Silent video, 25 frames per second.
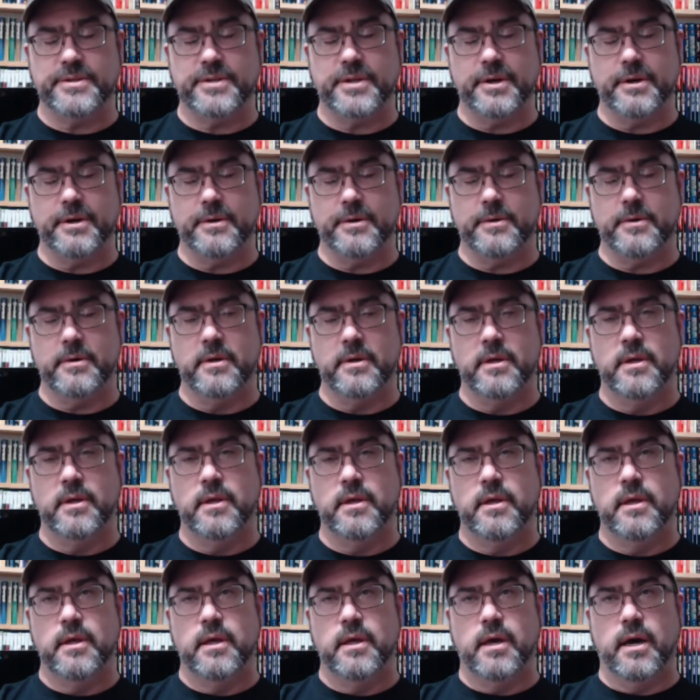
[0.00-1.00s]
and
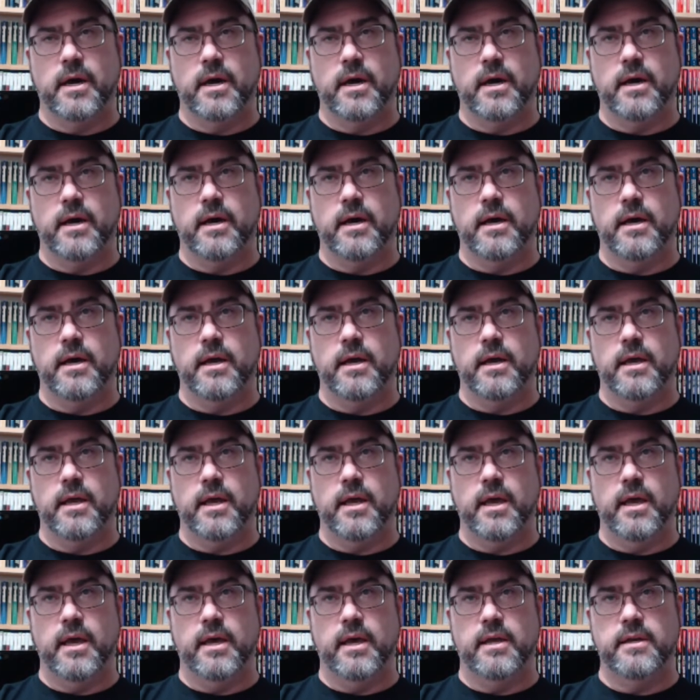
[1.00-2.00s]
so
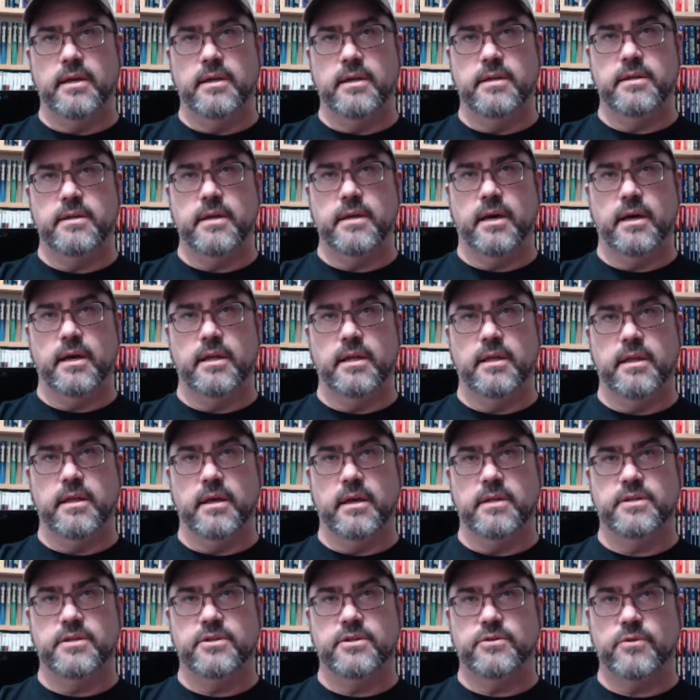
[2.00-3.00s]

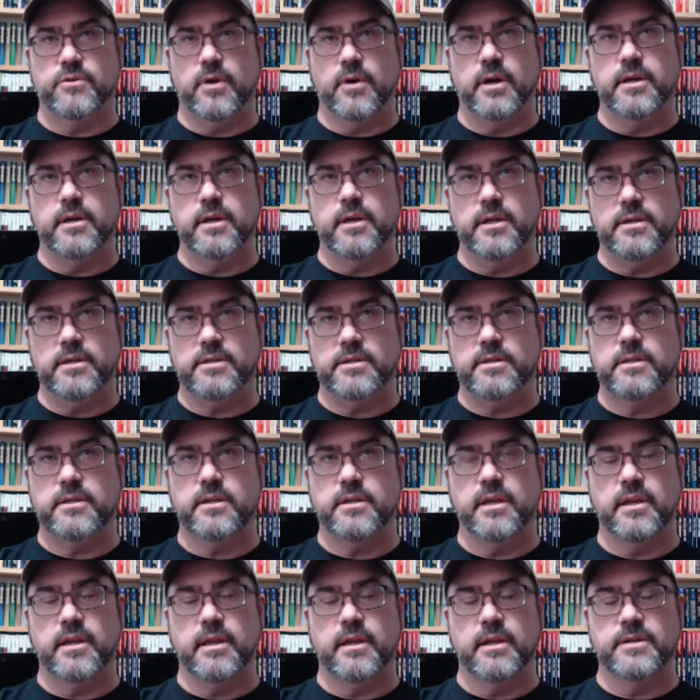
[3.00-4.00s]
the
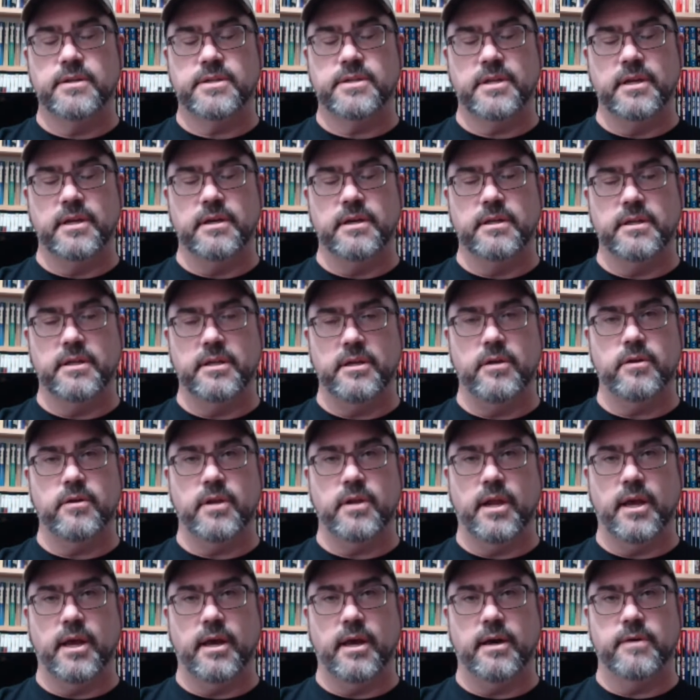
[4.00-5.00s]
strongest
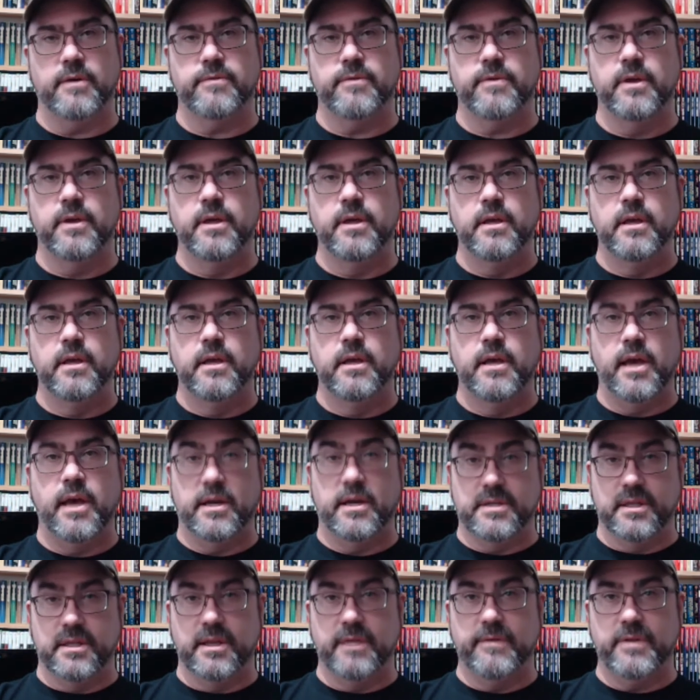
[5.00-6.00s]
skill that you can have
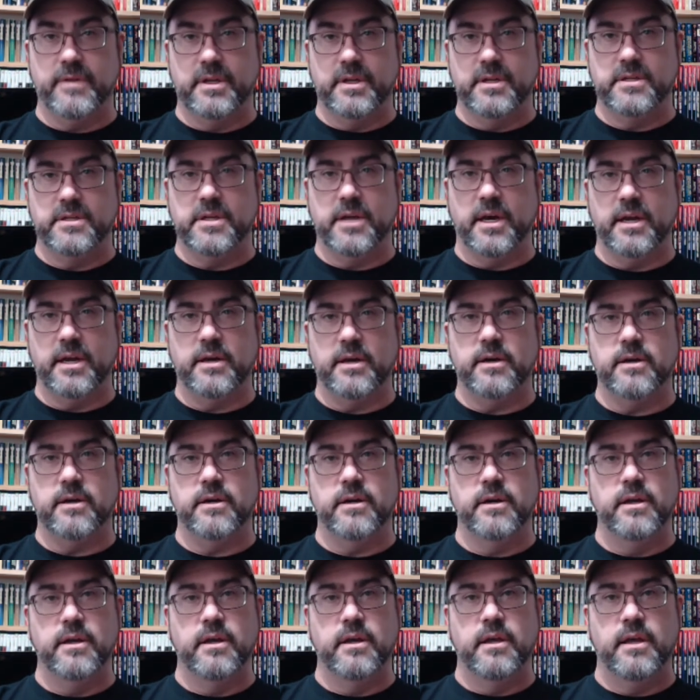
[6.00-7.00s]
as a level
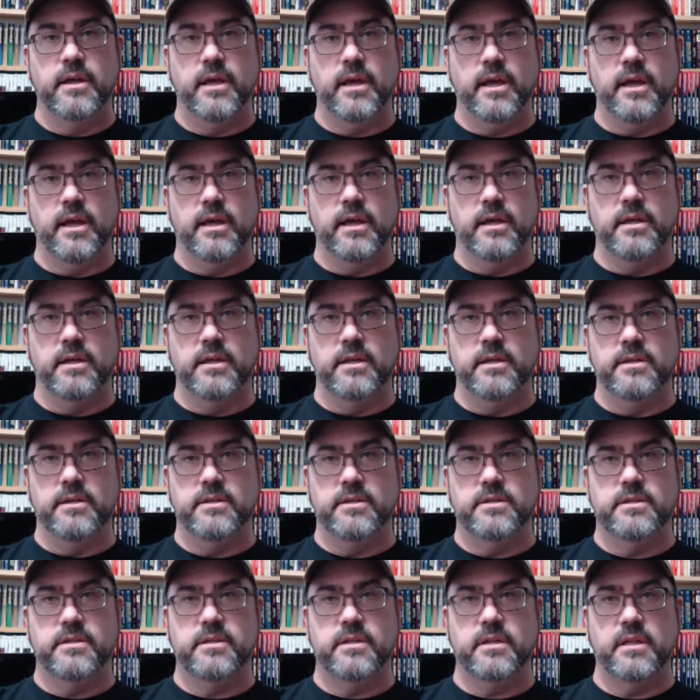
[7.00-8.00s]
designer
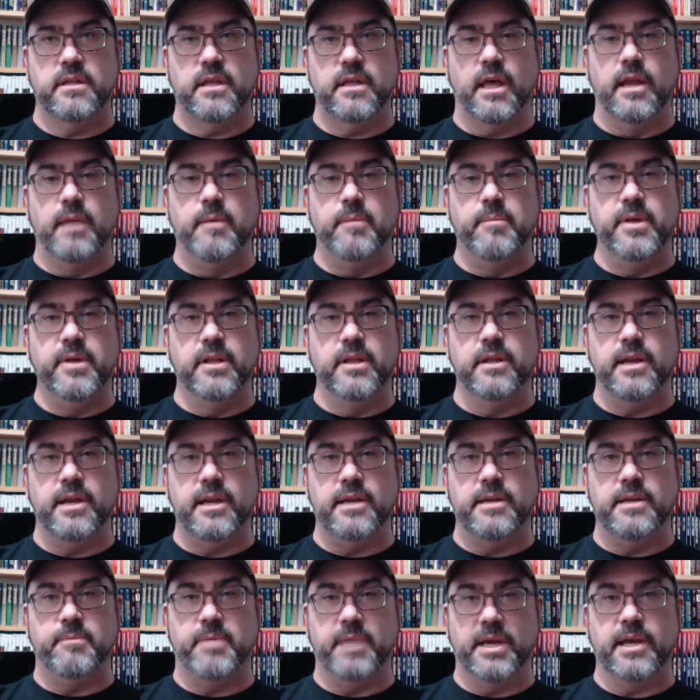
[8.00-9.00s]
is an
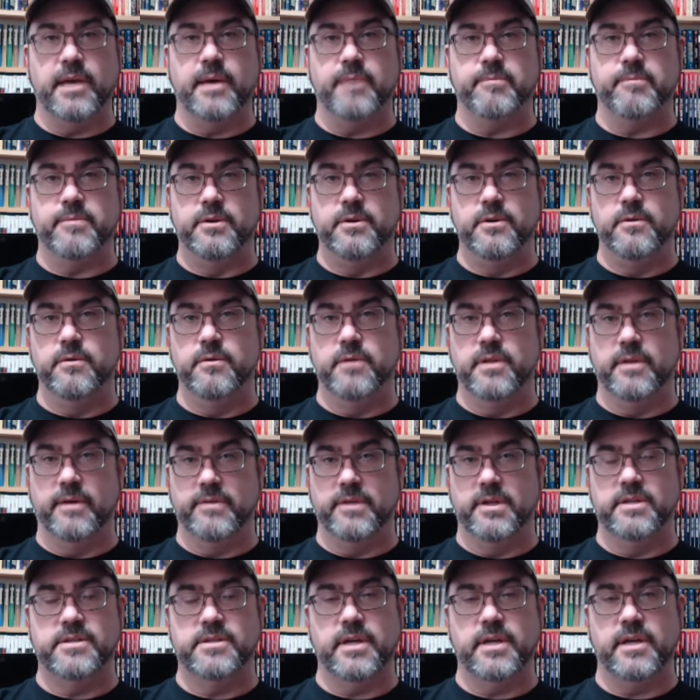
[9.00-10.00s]
ability to pick up new
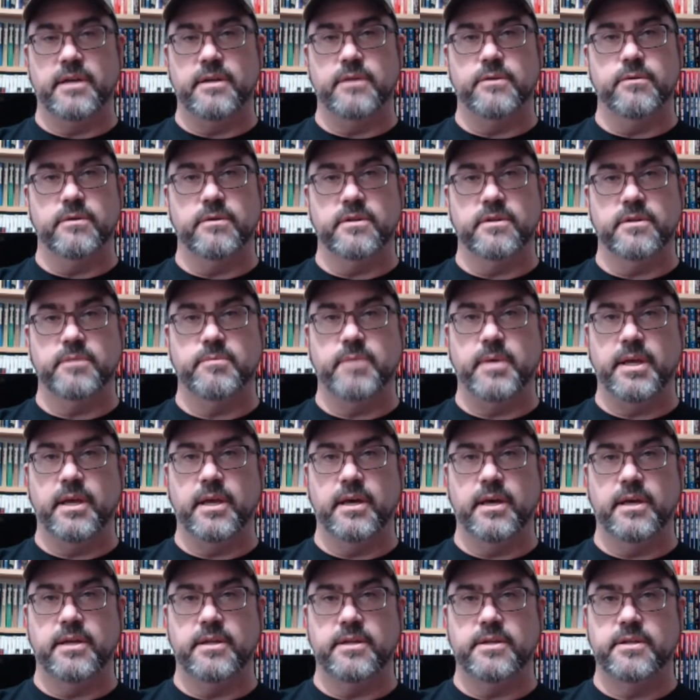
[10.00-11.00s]
level design tools,
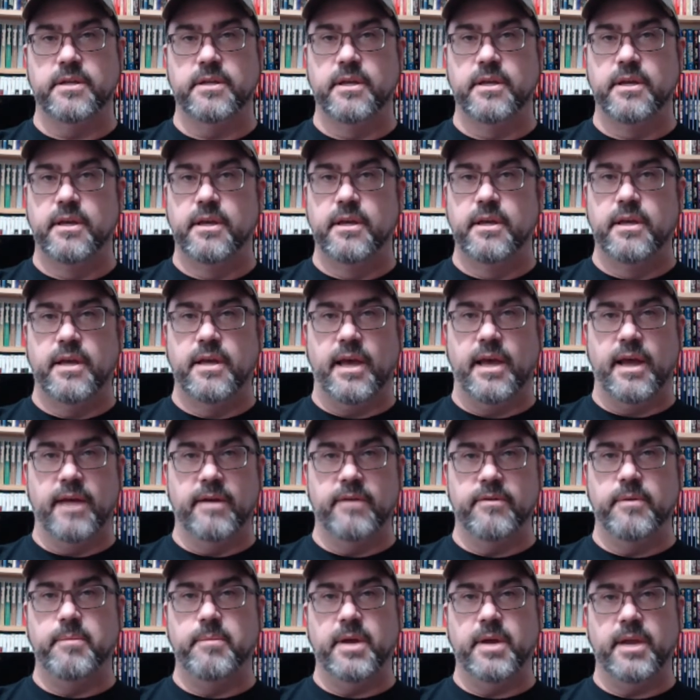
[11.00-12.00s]
because
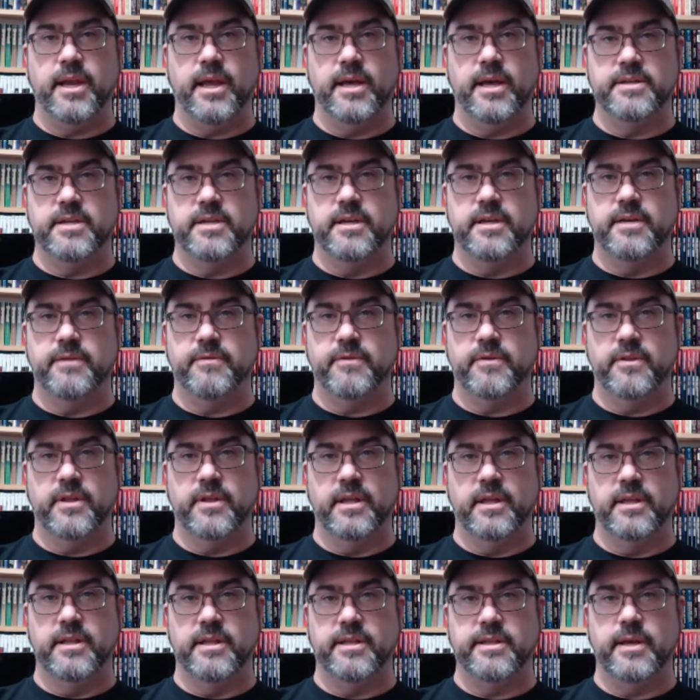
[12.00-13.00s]
everybody has a different
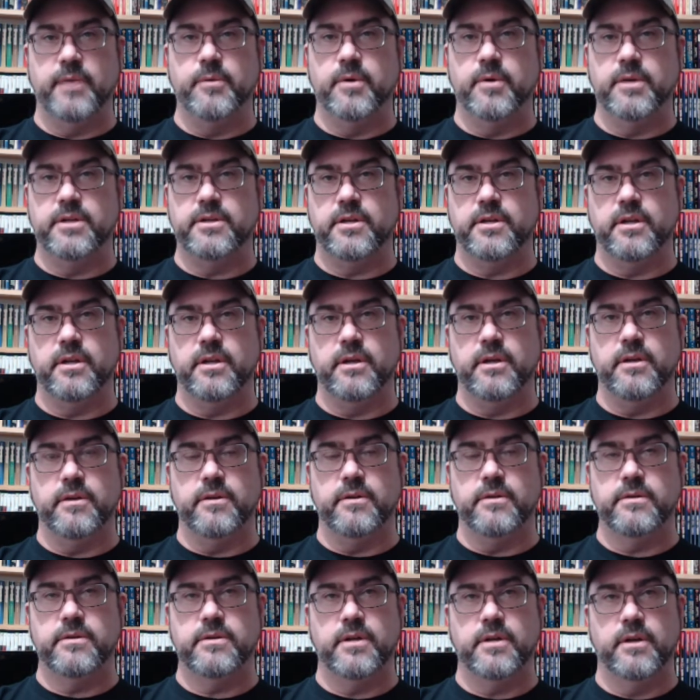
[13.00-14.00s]
thing that they want you to
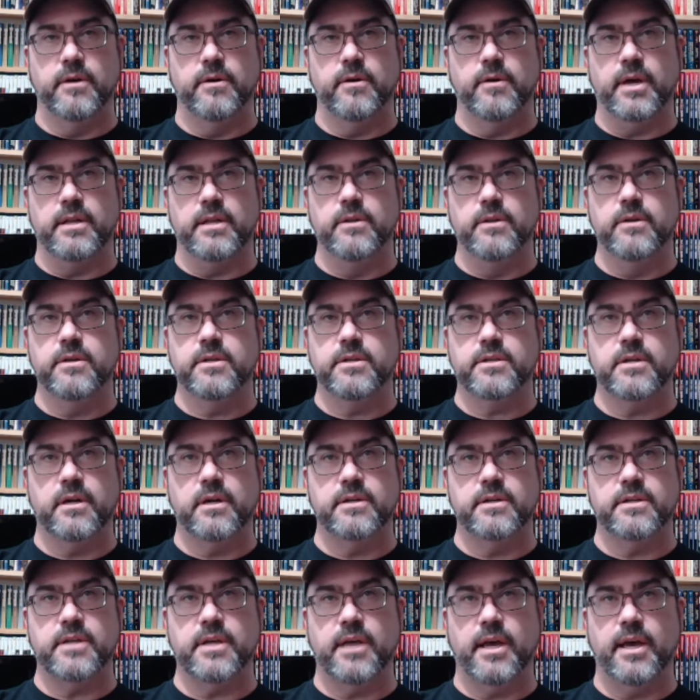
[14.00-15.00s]
use. So at
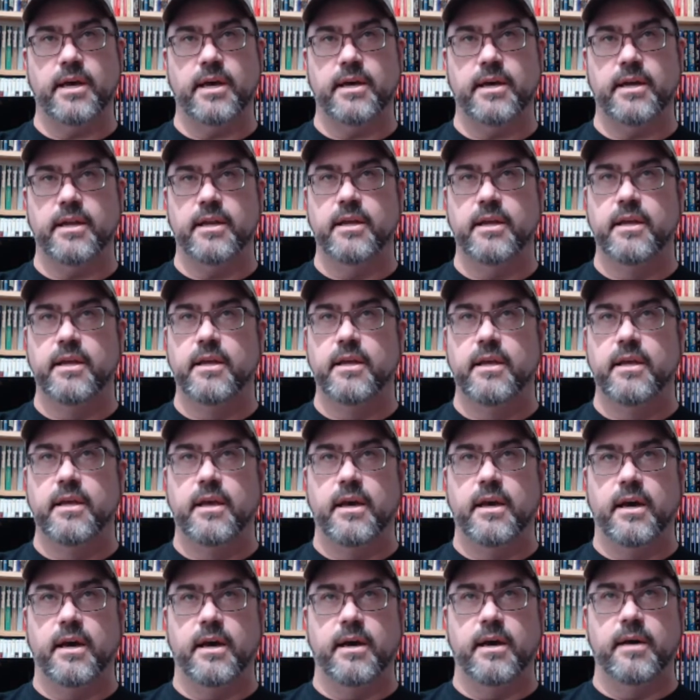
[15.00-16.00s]
LucasArts, I had
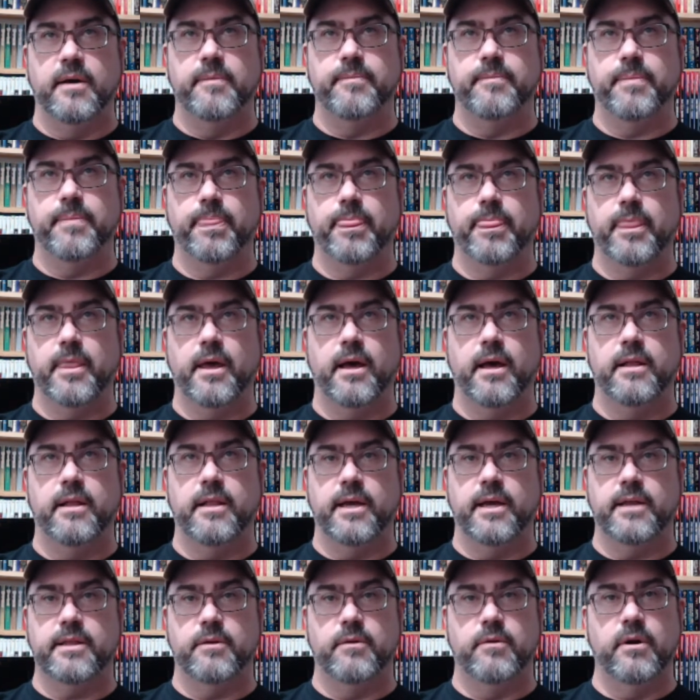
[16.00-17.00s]

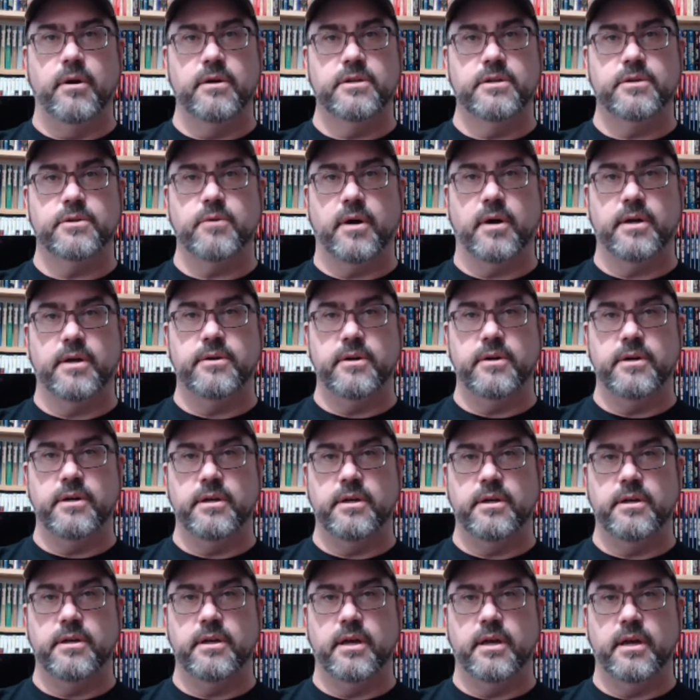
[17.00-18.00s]
the Rogue
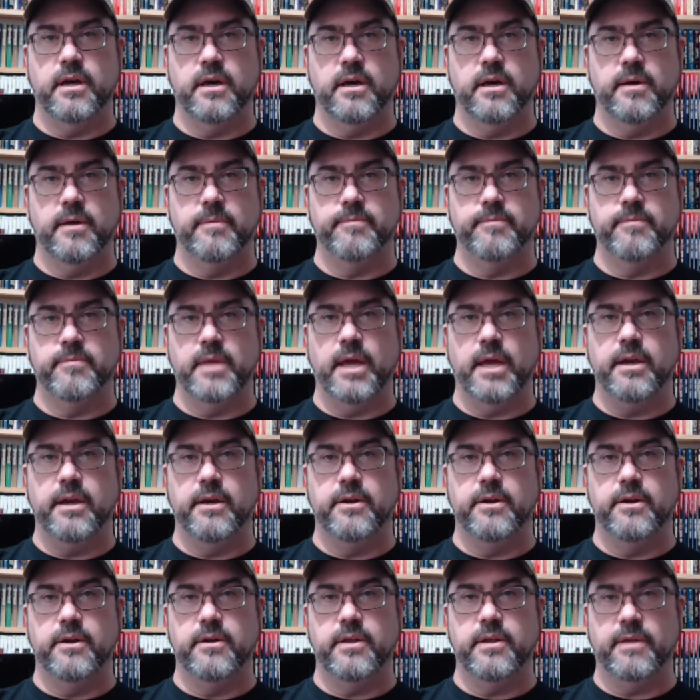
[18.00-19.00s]
Squadron
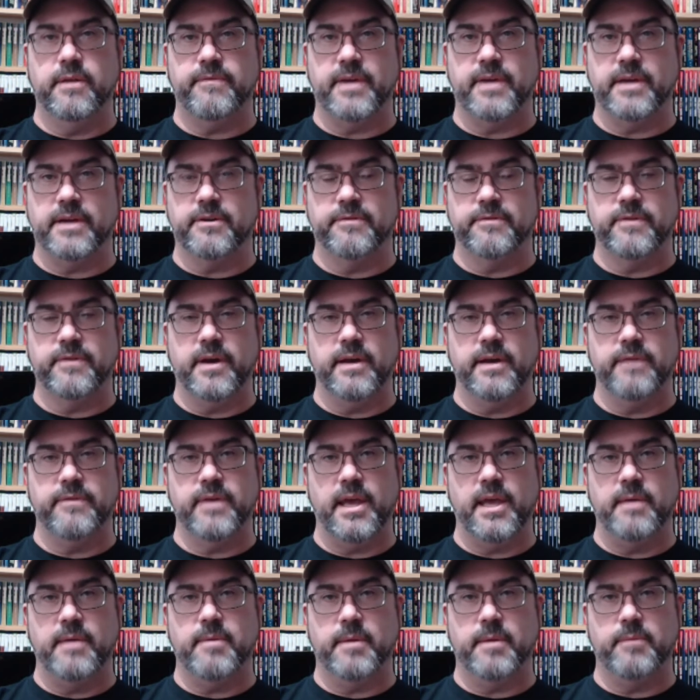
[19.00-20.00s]
editor that Factor 5
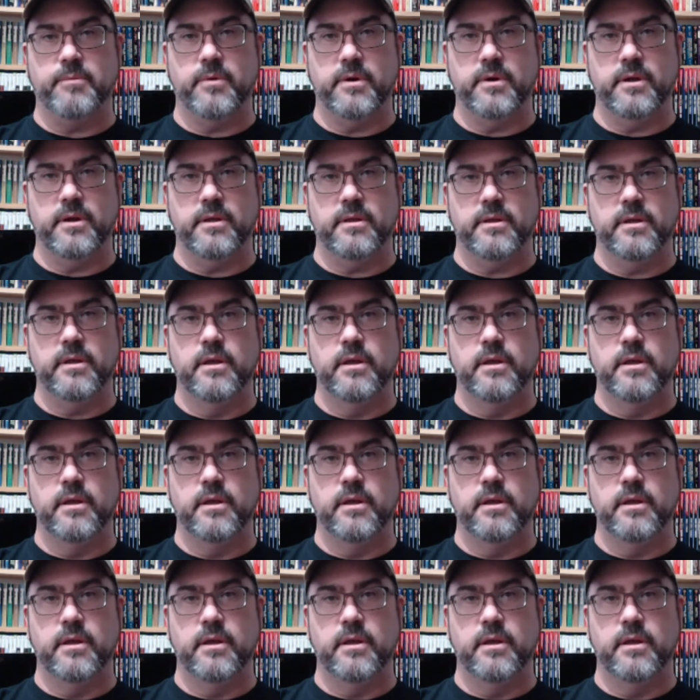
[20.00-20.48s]
came up with.